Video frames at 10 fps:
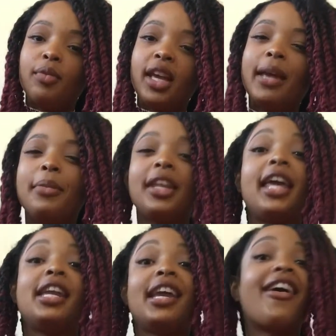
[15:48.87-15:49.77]

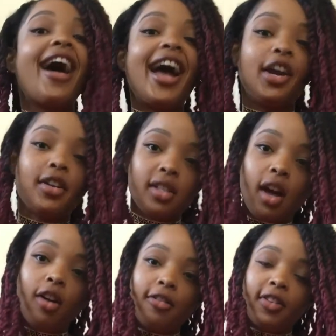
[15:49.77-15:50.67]
emulating your higher
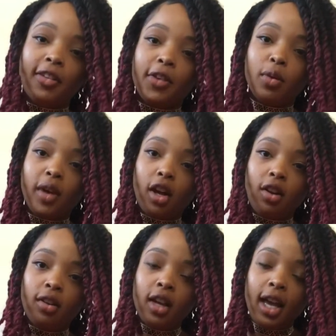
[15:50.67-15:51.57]
self, if you
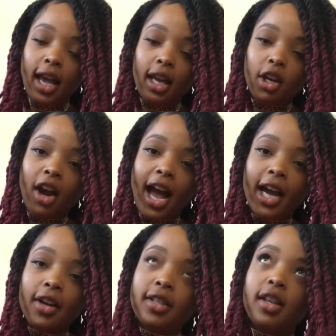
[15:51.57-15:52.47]
will. And your
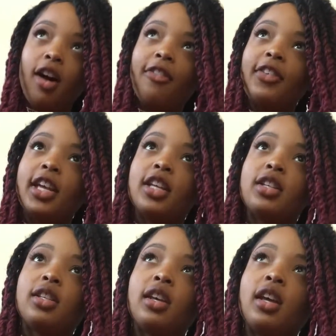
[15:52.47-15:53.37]
higher self
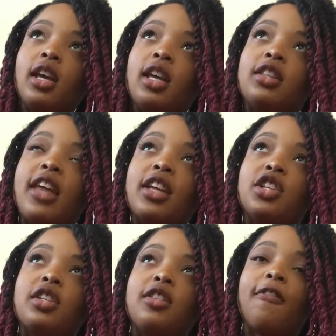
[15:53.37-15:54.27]
is
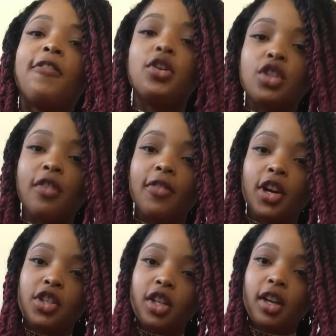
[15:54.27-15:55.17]
just the future
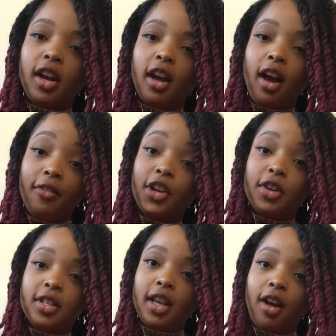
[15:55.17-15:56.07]
version of
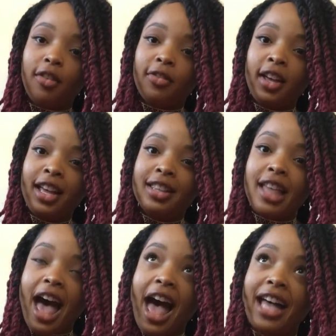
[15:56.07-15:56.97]
yourself
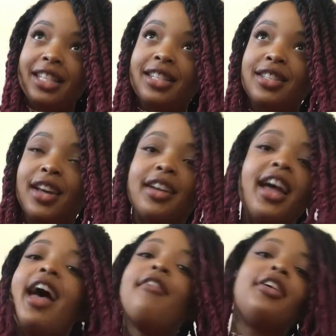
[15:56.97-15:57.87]
that has done
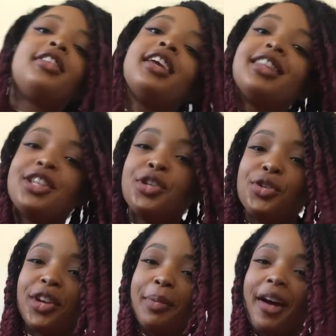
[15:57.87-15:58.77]
everything that you
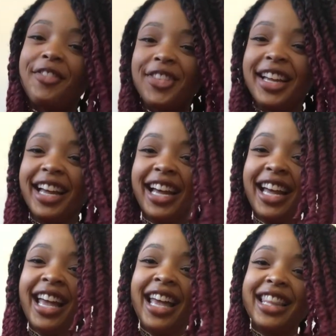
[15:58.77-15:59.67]
dream of,
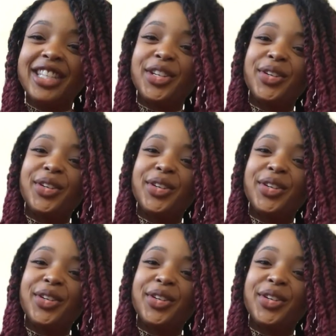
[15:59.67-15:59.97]
that